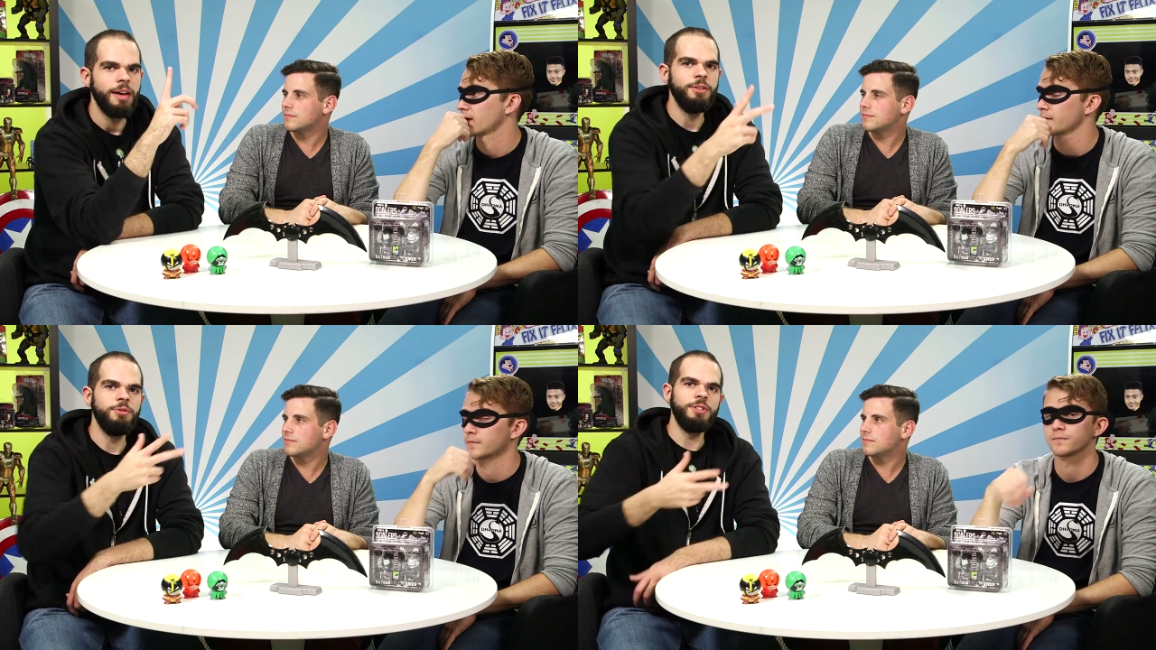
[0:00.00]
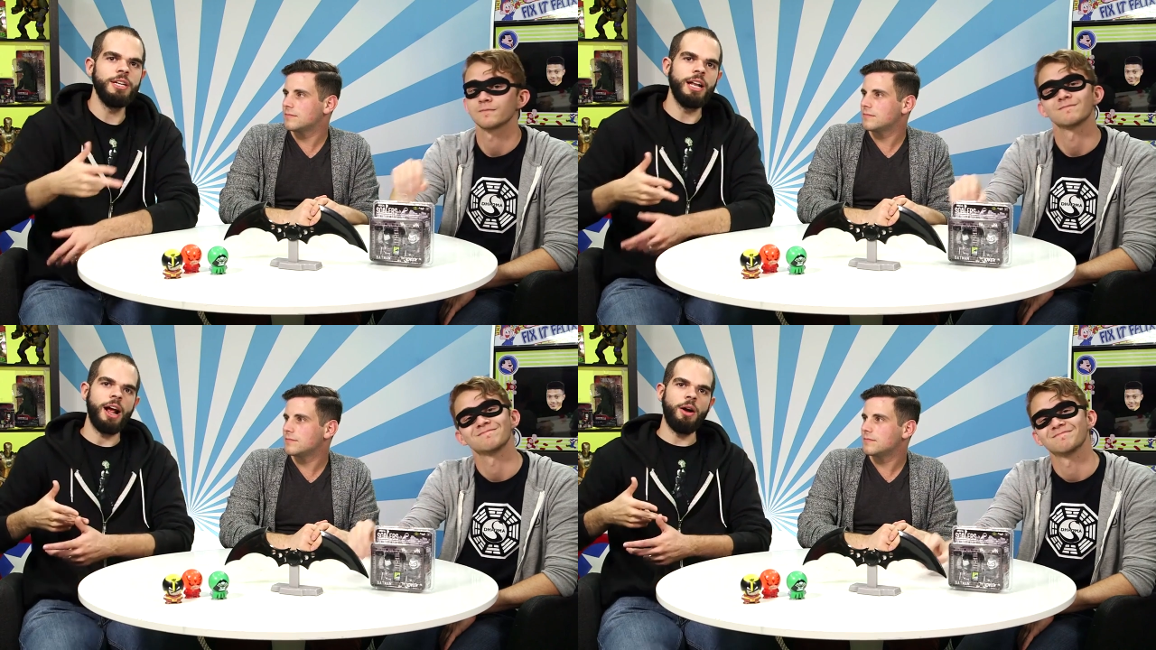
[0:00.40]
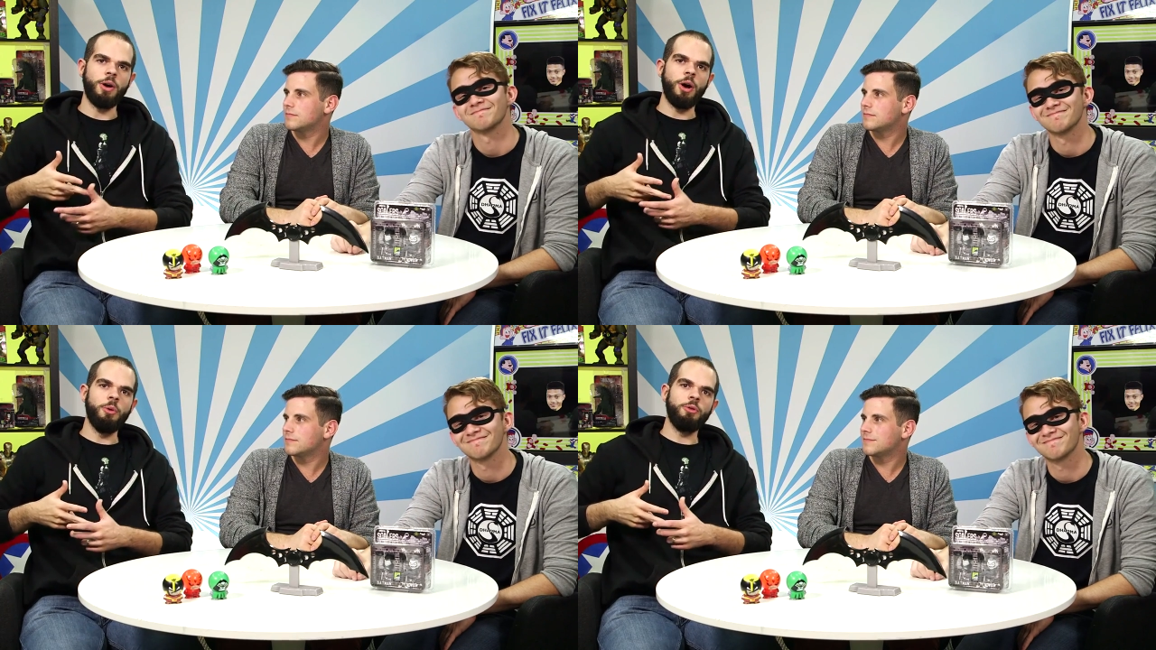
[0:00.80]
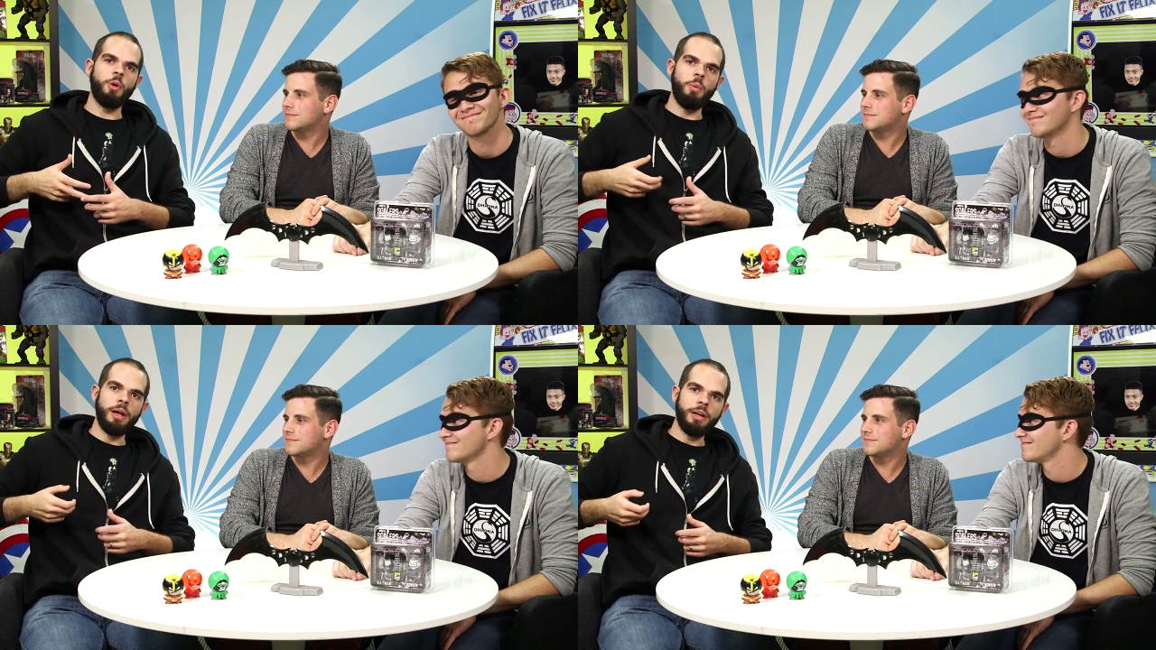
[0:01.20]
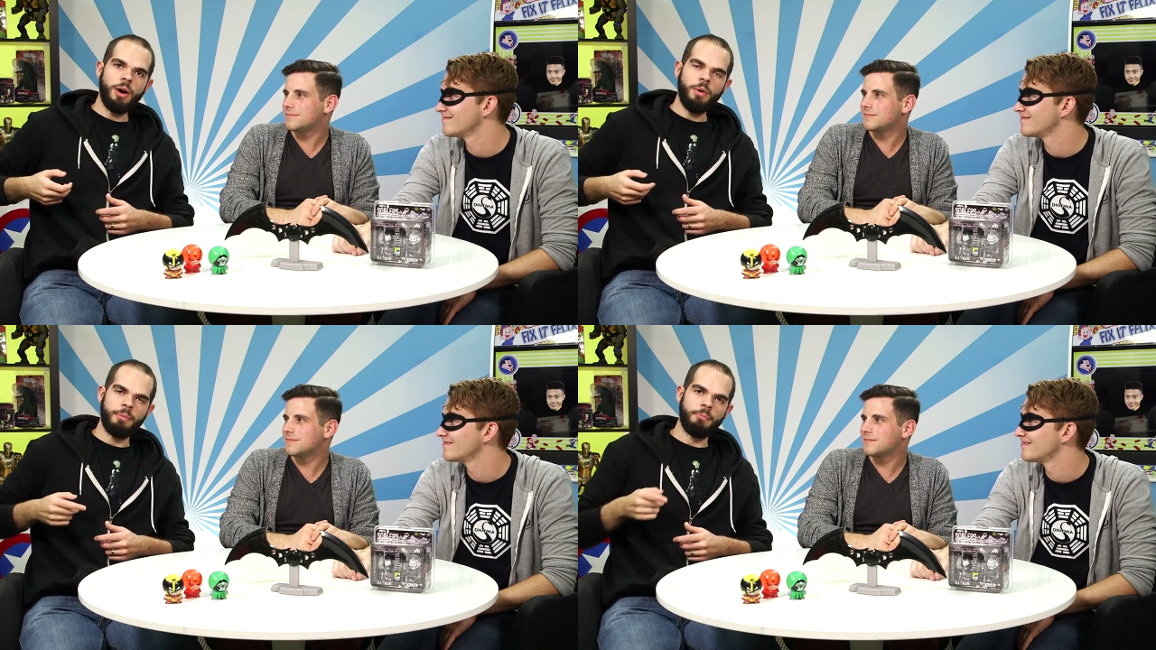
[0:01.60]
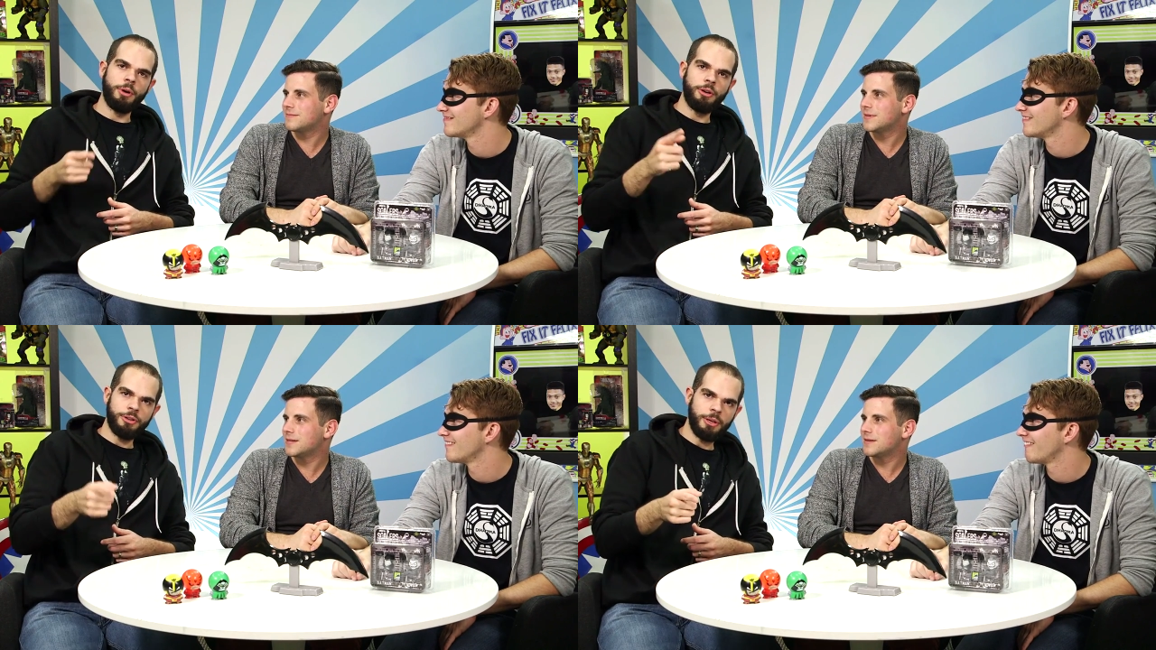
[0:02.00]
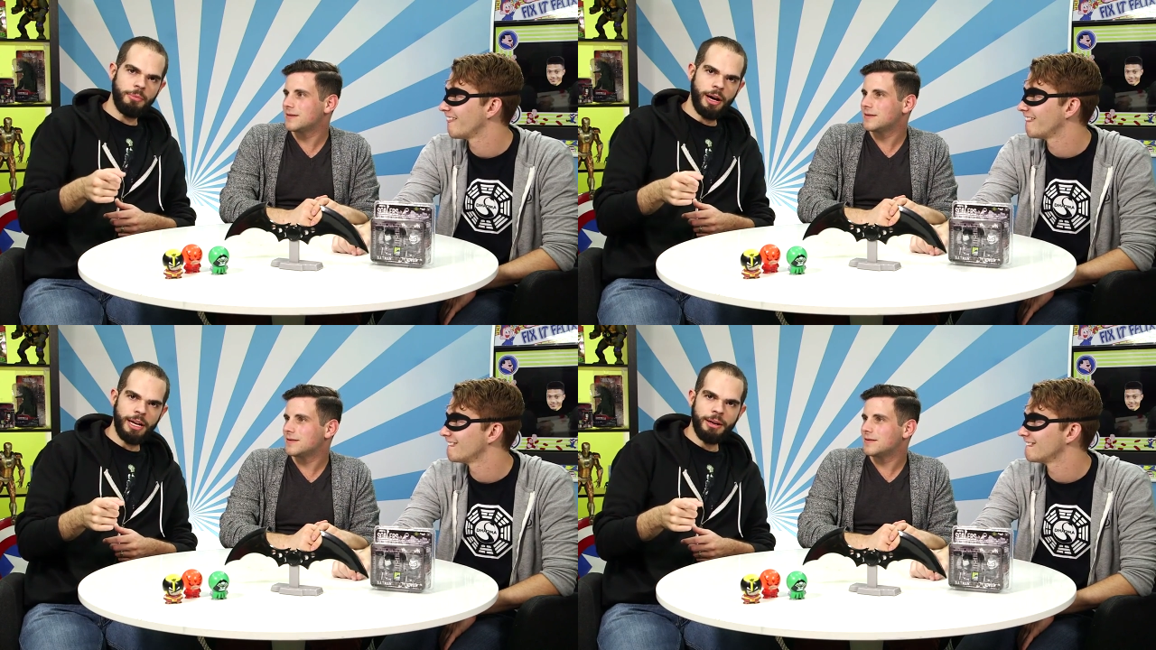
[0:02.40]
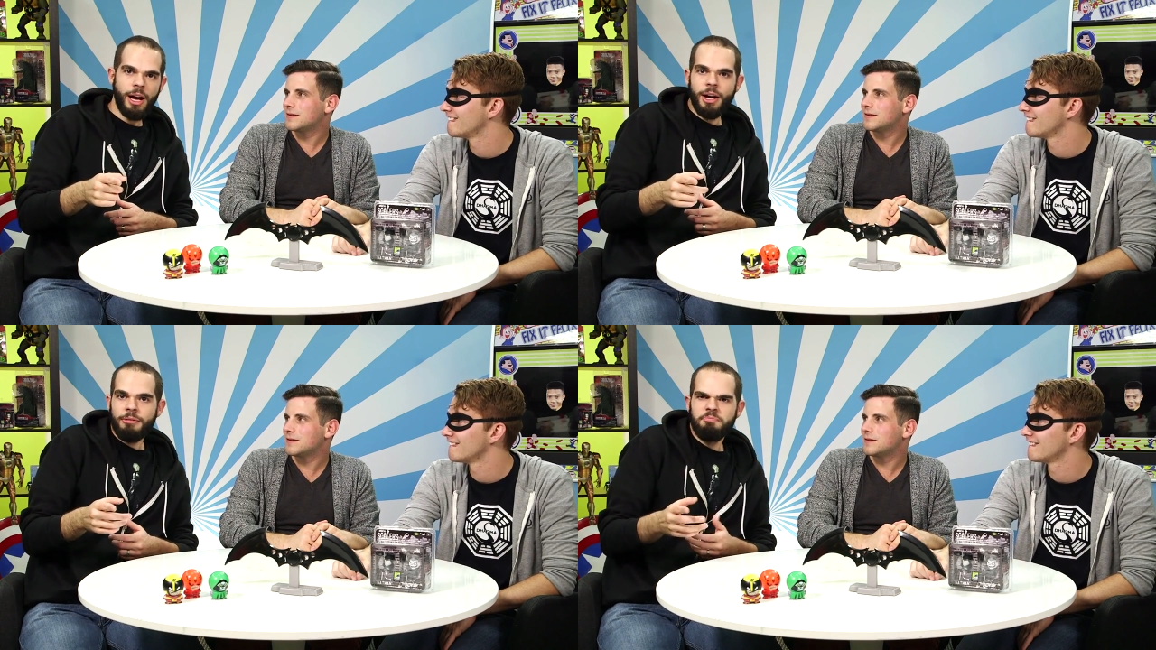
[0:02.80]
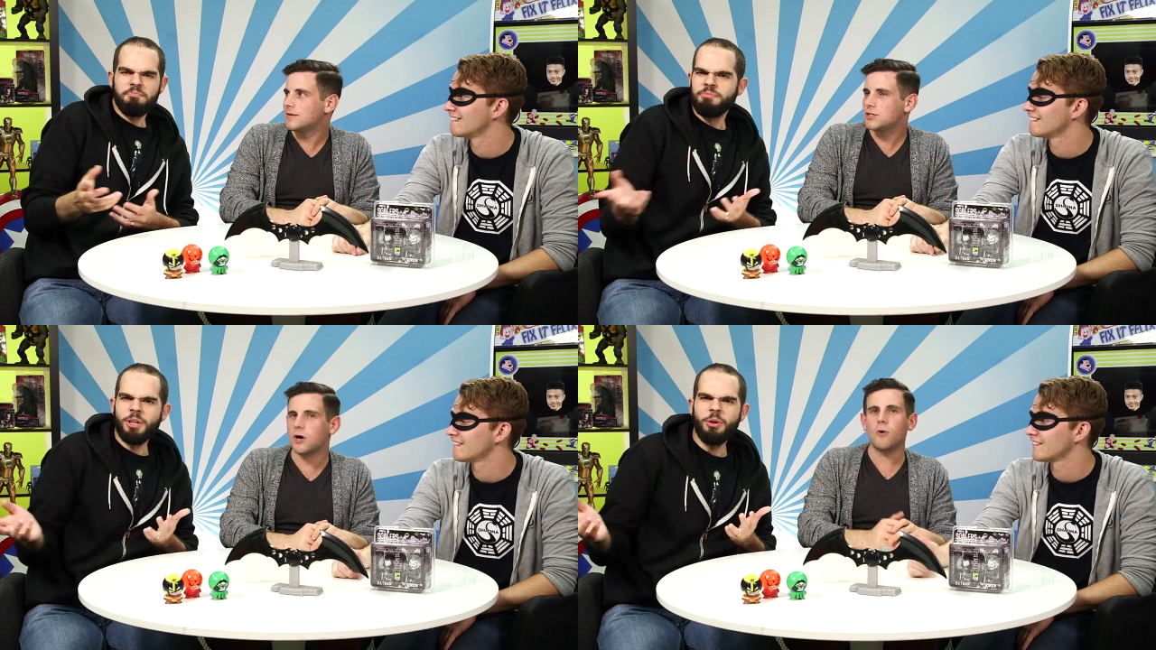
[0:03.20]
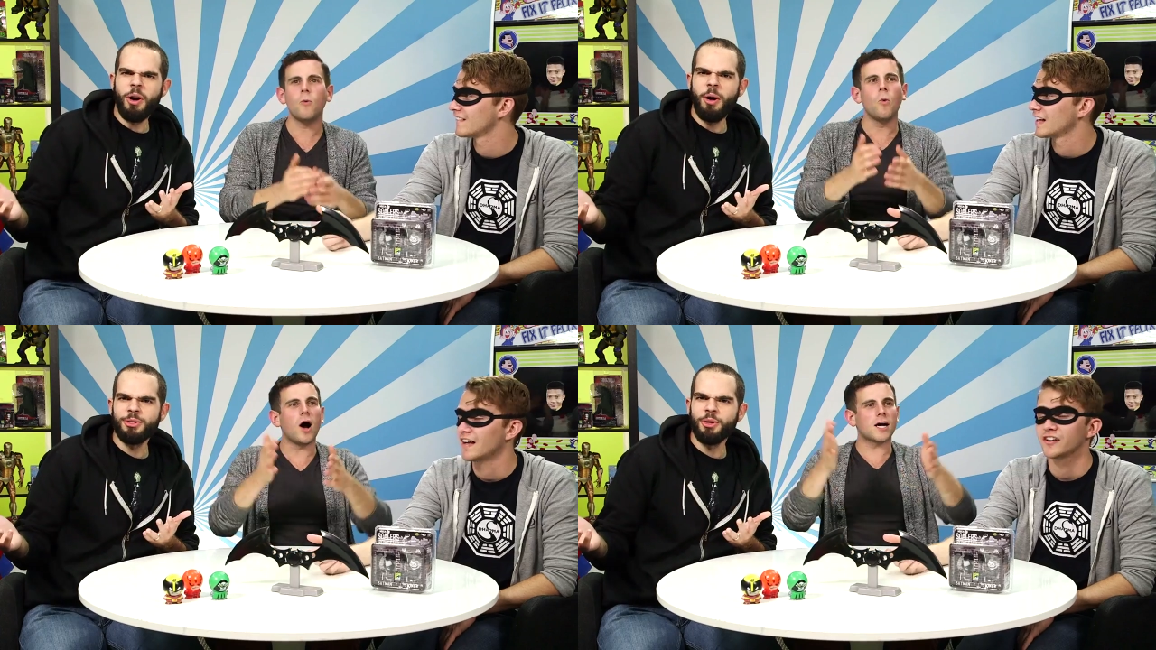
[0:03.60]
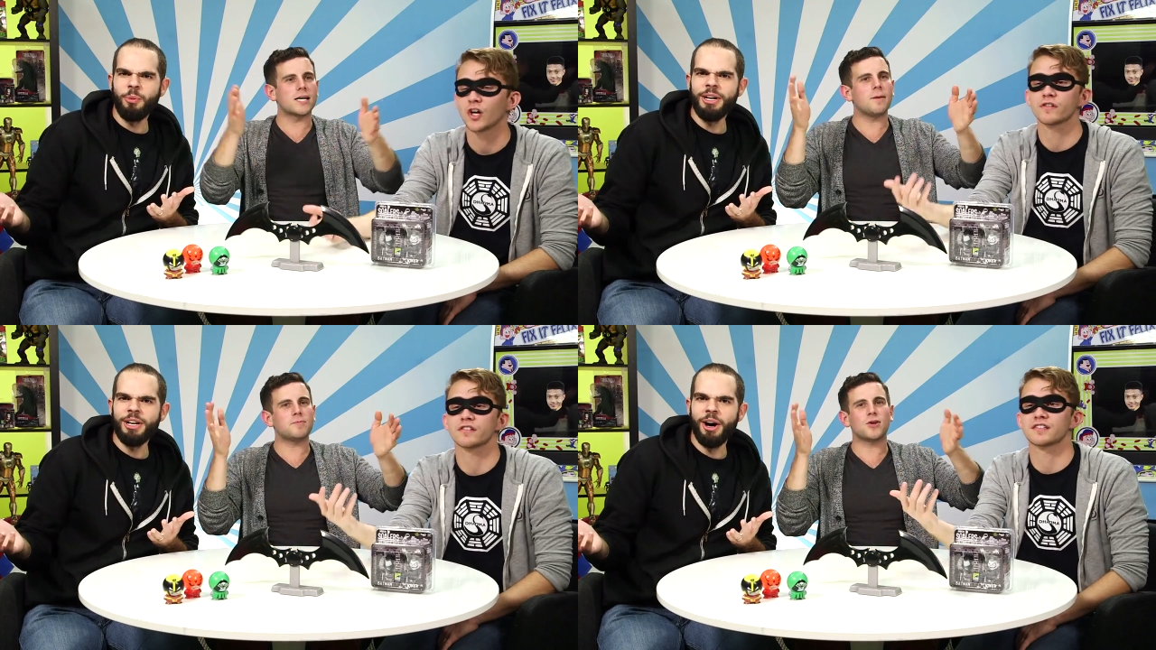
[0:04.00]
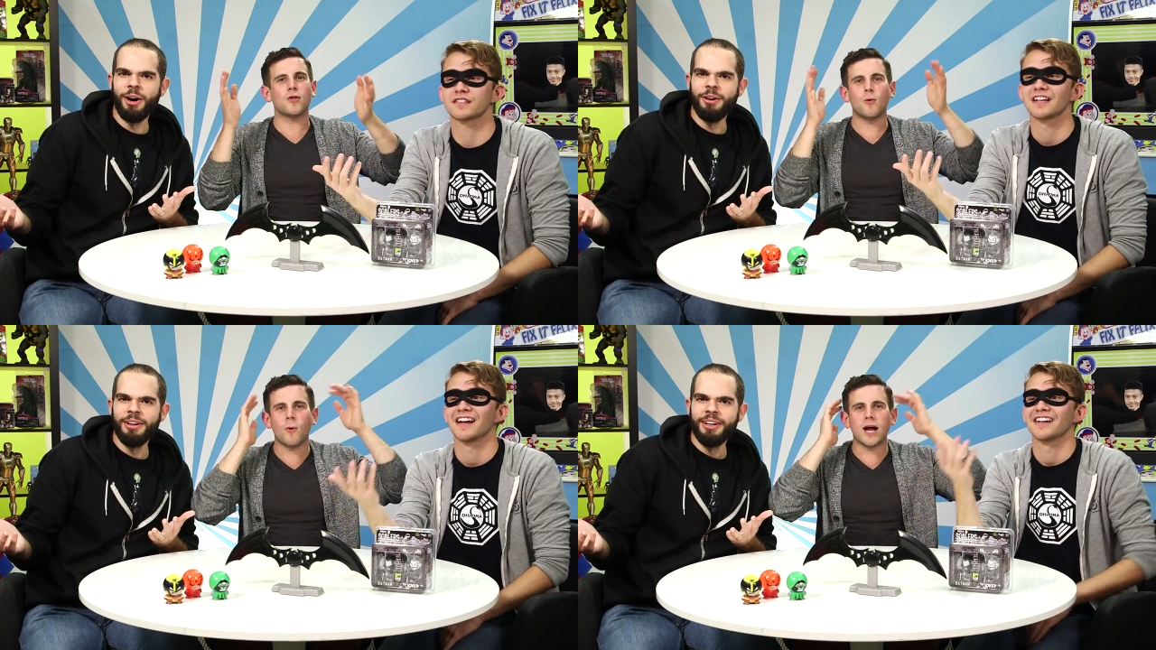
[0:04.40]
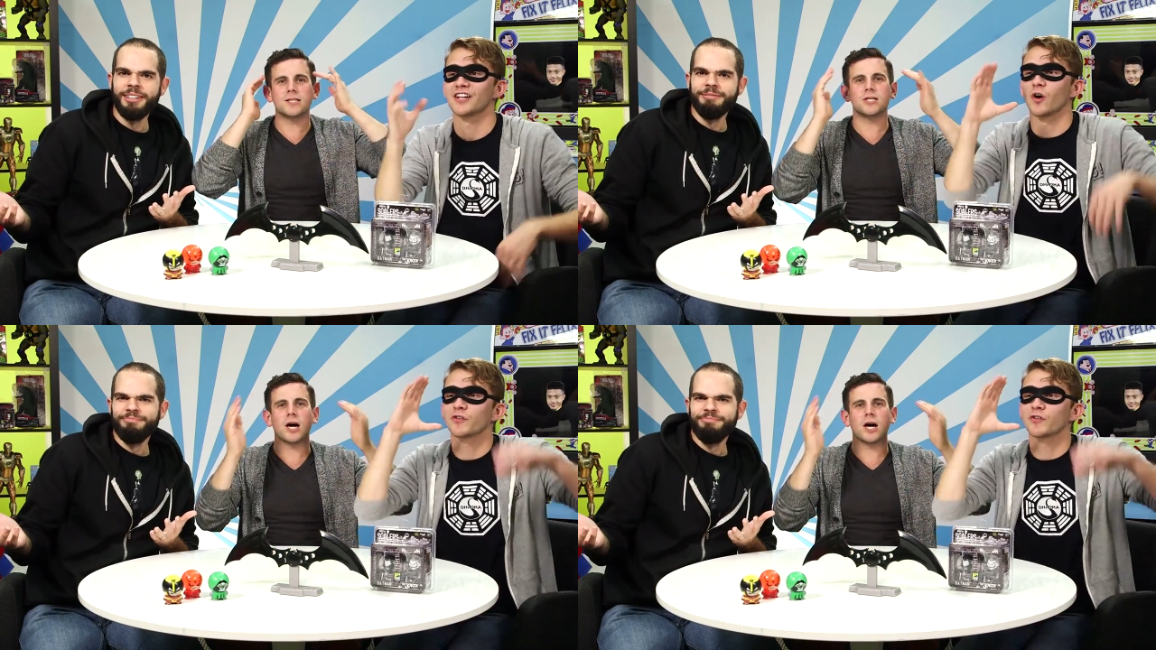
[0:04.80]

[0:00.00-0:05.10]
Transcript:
Speaker 1: if you've seen an arrow go through a window and murder somebody, don't, don't walk up to the window.